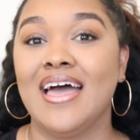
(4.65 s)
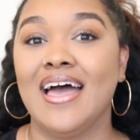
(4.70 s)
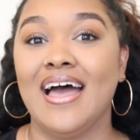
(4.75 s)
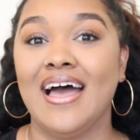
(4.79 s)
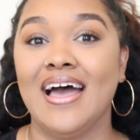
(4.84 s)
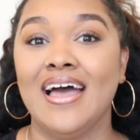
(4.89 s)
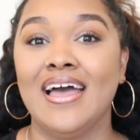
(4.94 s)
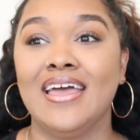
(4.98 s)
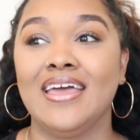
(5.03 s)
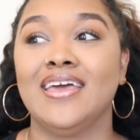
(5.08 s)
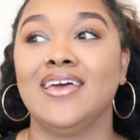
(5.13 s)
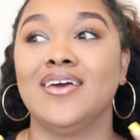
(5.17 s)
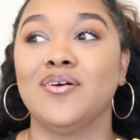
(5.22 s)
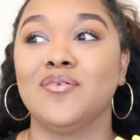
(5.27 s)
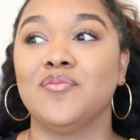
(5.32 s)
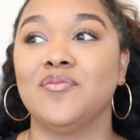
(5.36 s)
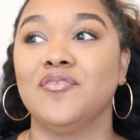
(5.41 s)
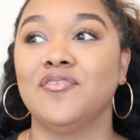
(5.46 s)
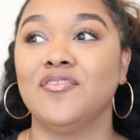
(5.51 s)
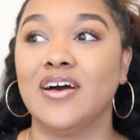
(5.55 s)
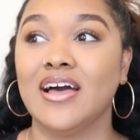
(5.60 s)
I
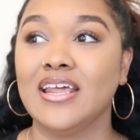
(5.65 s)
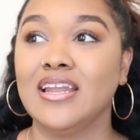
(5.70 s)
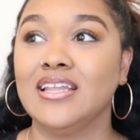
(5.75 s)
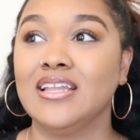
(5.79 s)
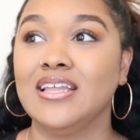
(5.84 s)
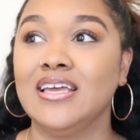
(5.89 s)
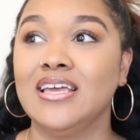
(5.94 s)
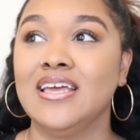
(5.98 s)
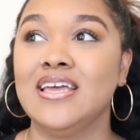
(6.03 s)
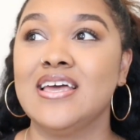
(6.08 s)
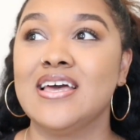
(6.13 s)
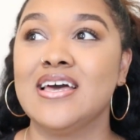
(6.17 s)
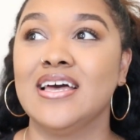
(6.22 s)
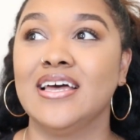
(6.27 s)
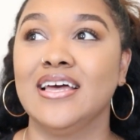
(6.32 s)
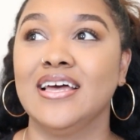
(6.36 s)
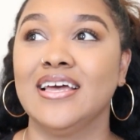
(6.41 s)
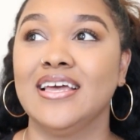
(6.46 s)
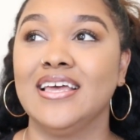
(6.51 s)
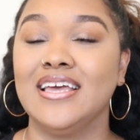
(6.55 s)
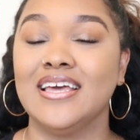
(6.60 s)
am finally
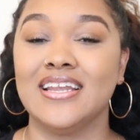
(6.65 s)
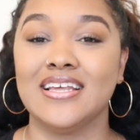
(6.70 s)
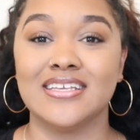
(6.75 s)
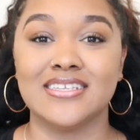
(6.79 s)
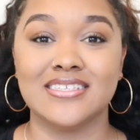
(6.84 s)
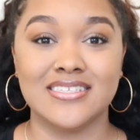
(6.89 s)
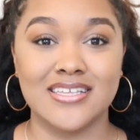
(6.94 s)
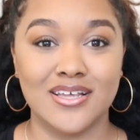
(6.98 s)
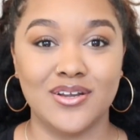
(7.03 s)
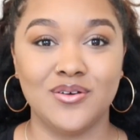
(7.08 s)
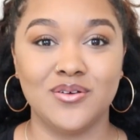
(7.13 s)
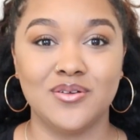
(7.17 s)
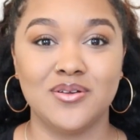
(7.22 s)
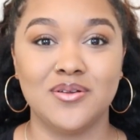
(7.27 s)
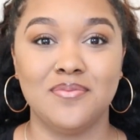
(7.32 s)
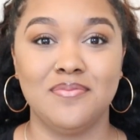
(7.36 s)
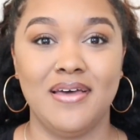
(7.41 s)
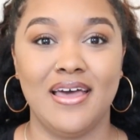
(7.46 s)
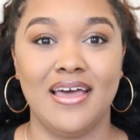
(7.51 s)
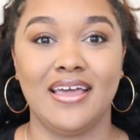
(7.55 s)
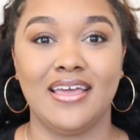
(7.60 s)
getting
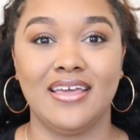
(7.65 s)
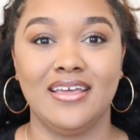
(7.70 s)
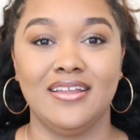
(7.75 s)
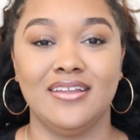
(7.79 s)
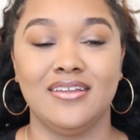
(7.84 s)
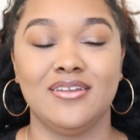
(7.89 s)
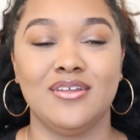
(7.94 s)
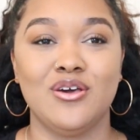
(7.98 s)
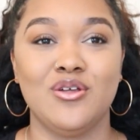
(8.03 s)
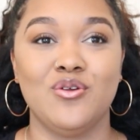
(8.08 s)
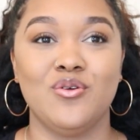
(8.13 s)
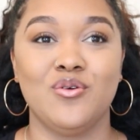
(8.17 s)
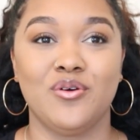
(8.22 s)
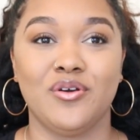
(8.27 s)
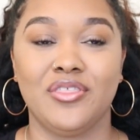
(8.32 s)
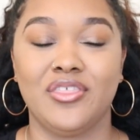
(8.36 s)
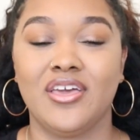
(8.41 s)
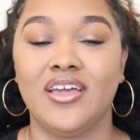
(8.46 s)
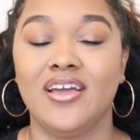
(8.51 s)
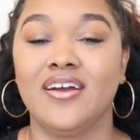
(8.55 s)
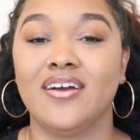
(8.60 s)
settled back in
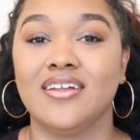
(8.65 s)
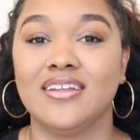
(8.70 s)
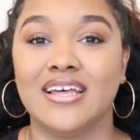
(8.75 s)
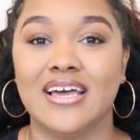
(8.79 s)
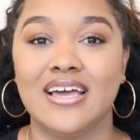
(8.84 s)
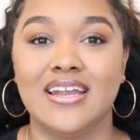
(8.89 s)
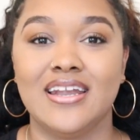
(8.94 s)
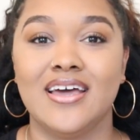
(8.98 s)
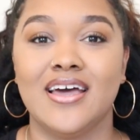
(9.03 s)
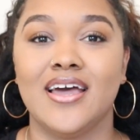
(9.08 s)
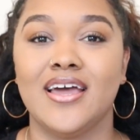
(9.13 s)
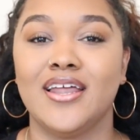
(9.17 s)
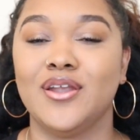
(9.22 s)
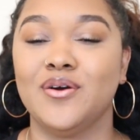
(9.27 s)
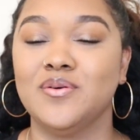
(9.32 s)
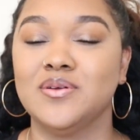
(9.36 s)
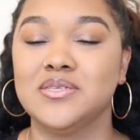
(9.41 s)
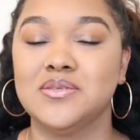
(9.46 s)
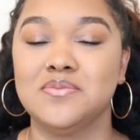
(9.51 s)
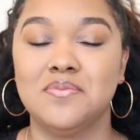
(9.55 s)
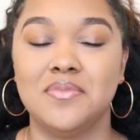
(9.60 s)
North Carolina. I
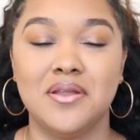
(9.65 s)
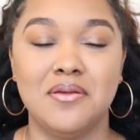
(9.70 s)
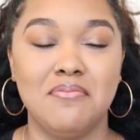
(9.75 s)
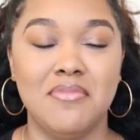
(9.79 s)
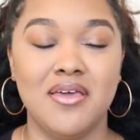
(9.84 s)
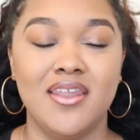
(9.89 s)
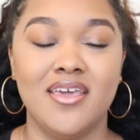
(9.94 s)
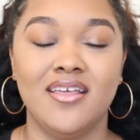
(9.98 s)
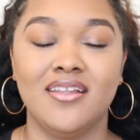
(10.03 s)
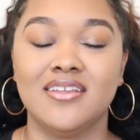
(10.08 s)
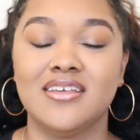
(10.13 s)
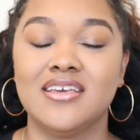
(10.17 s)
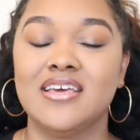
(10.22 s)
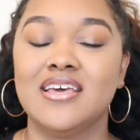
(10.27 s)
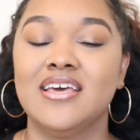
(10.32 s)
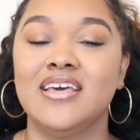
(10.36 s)
know it's been a minute.